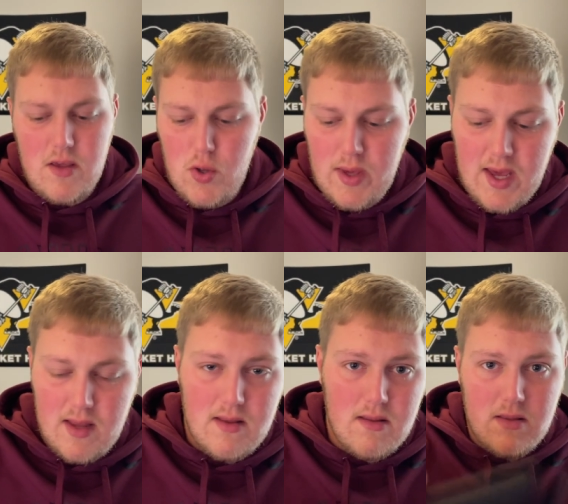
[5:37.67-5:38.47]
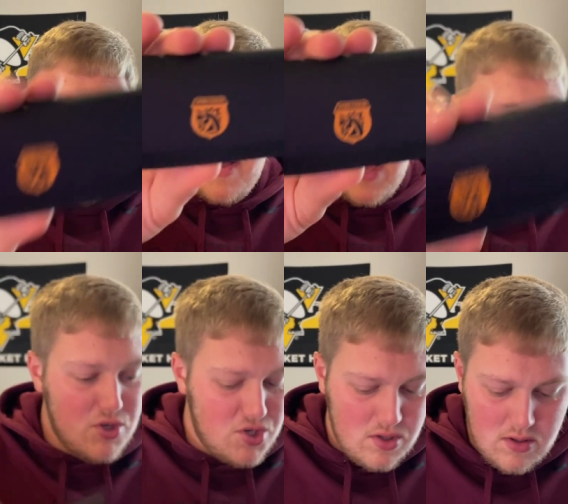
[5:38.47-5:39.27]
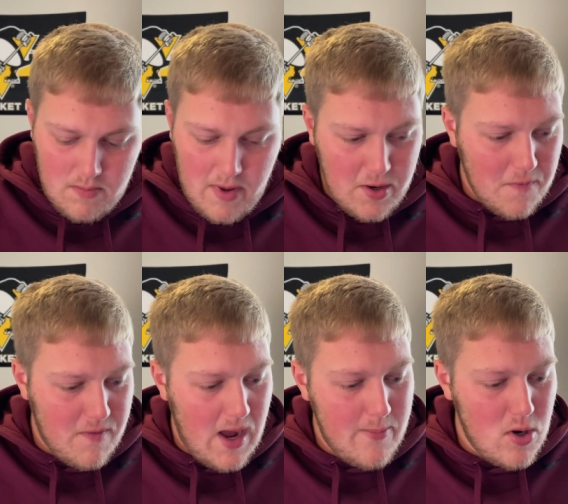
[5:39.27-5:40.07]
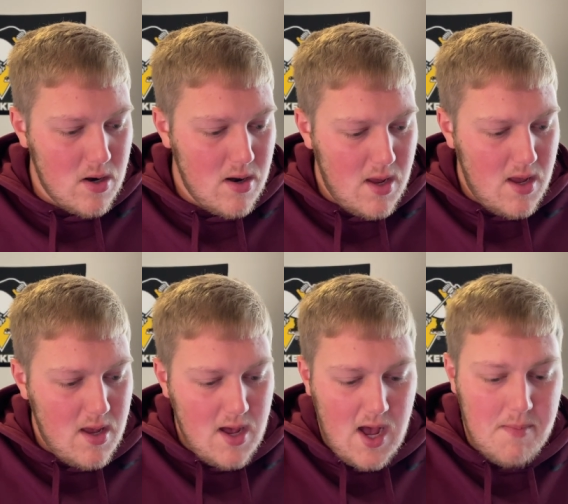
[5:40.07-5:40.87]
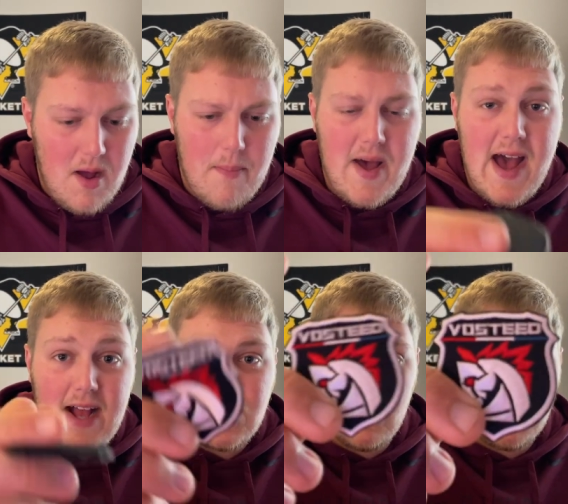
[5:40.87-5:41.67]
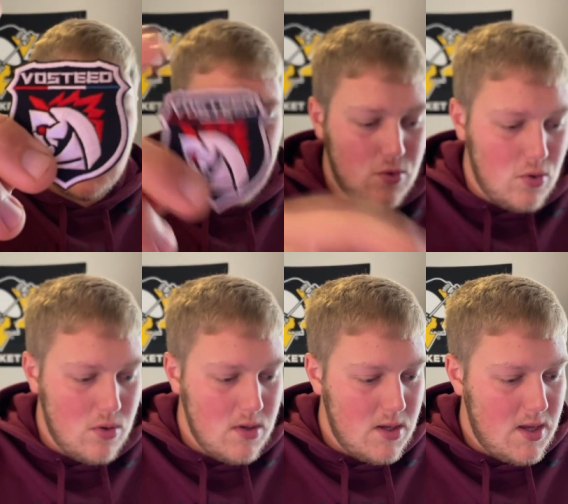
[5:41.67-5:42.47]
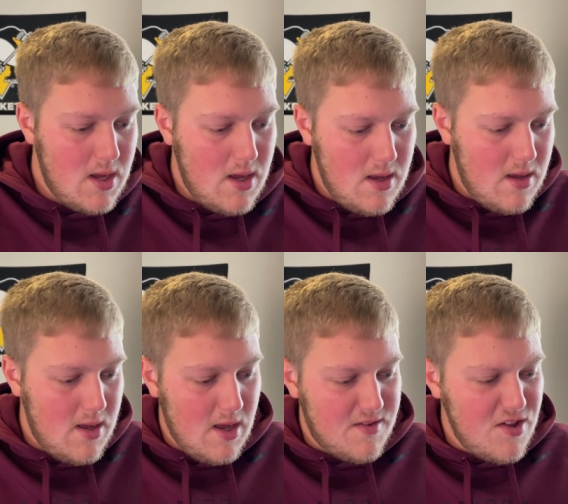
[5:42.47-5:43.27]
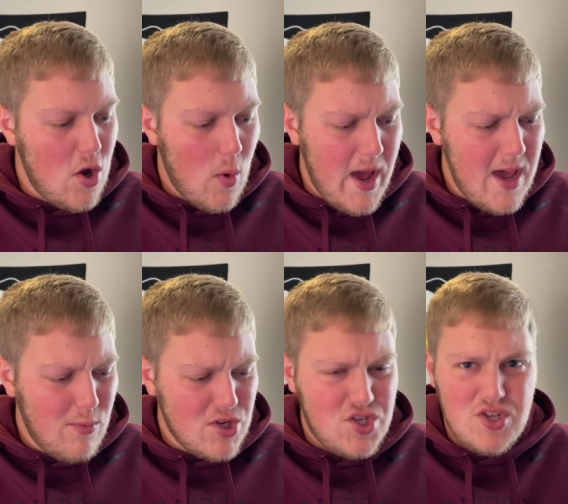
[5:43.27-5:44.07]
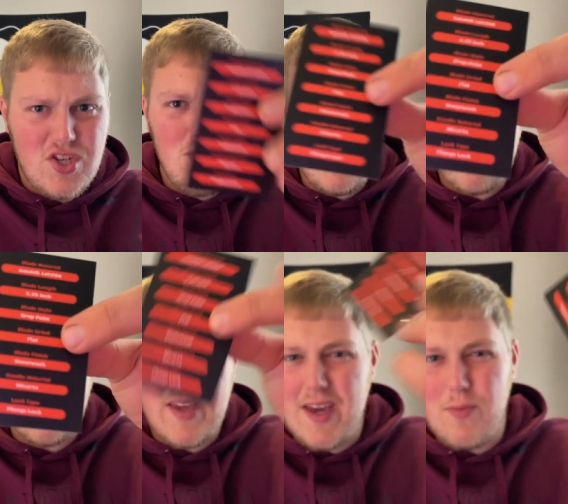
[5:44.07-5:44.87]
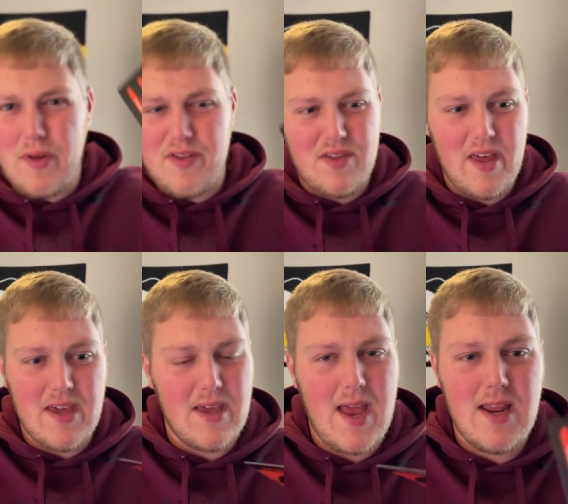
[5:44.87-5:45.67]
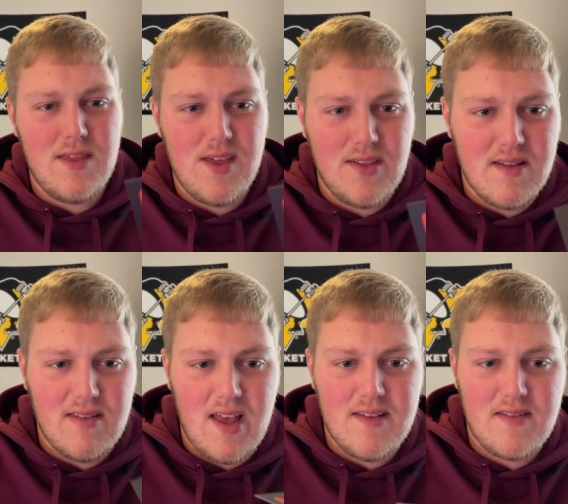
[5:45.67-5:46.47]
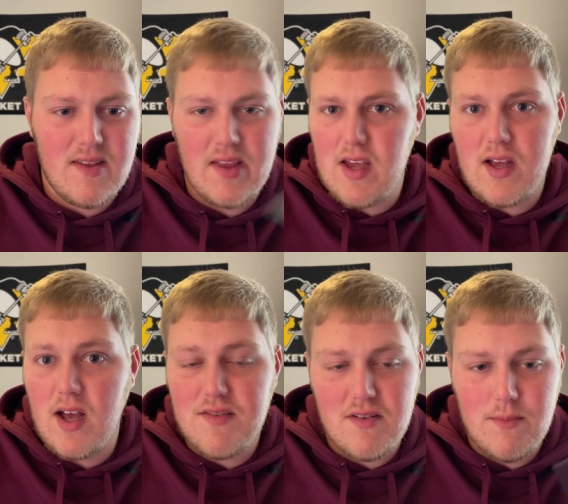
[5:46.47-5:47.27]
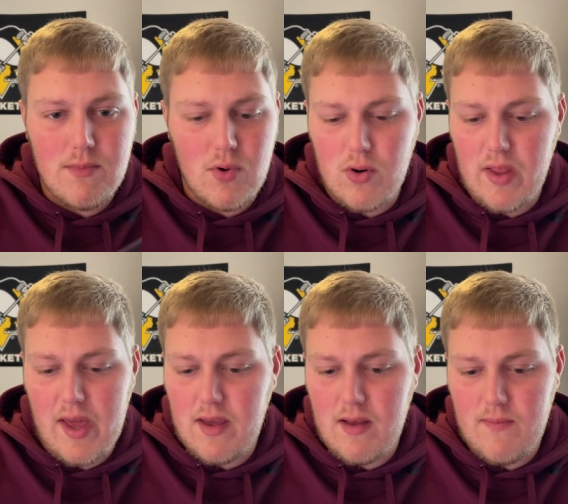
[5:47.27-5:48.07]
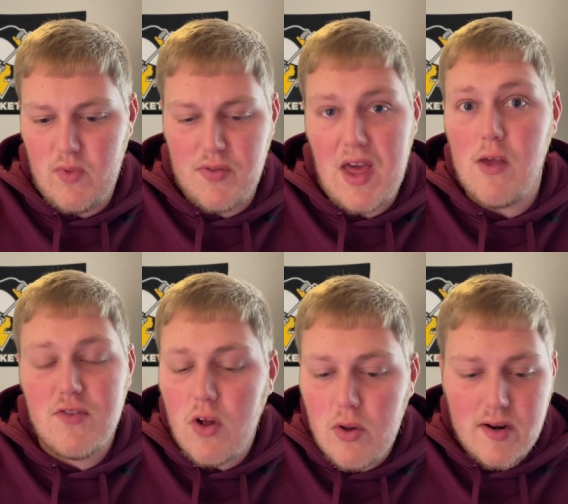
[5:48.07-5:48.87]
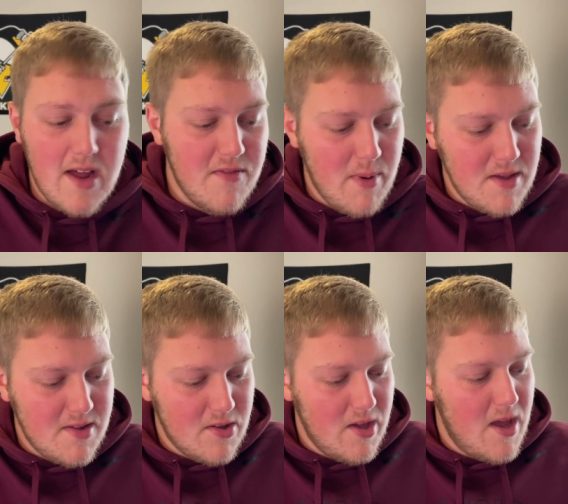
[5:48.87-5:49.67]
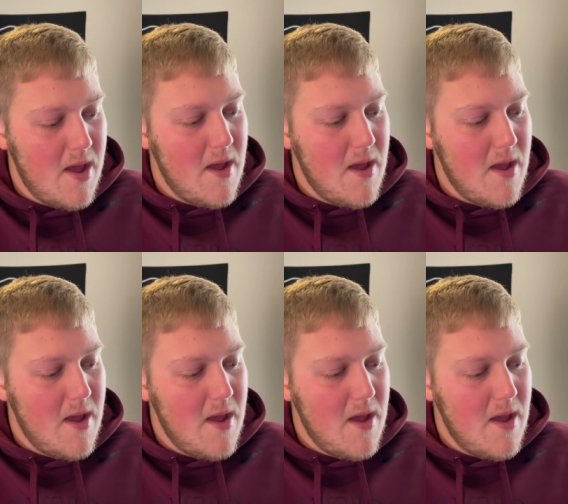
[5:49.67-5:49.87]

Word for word: You get the pouch, microfiber, um, a patch, which is cool. A COA, which you never get with like anything that's less than like a custom or like a thousand dollar knife, basically.